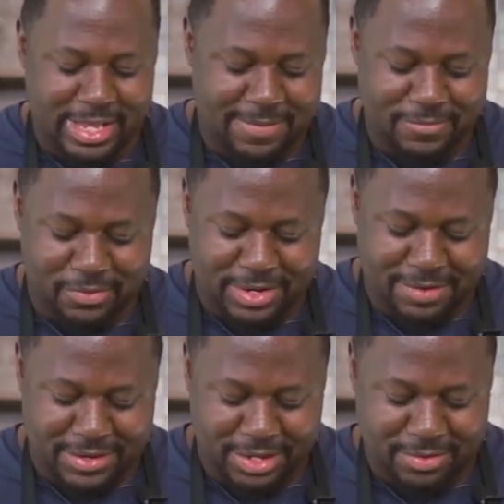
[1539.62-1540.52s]
or
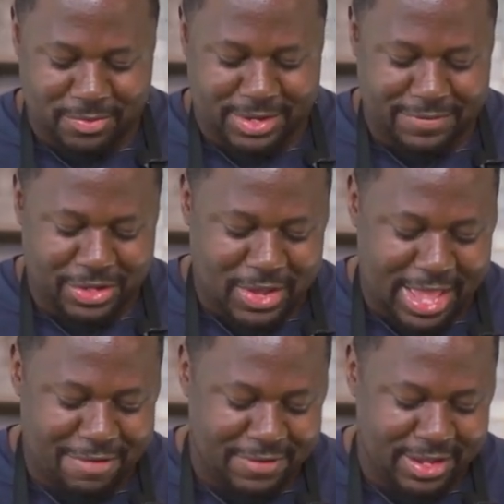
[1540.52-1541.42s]
whatever you're
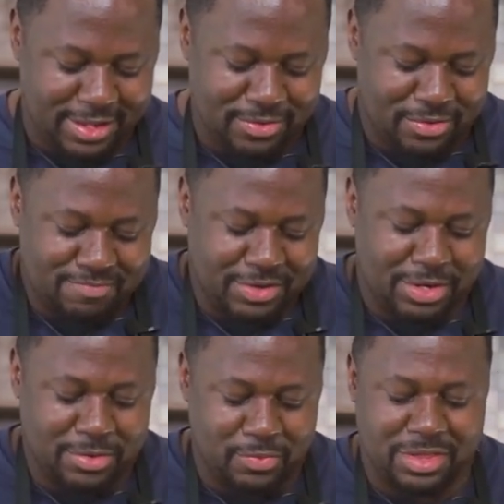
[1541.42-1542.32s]
having, or you
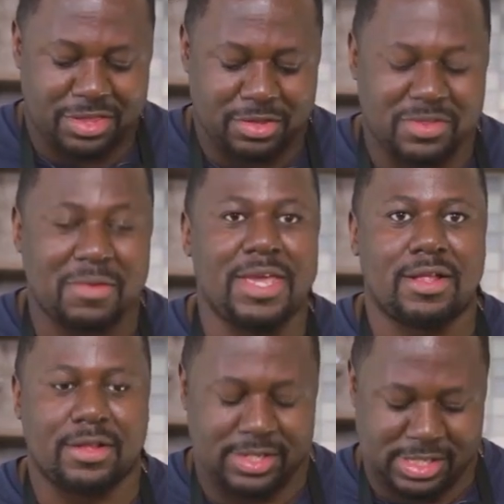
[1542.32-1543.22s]
know, with a meal.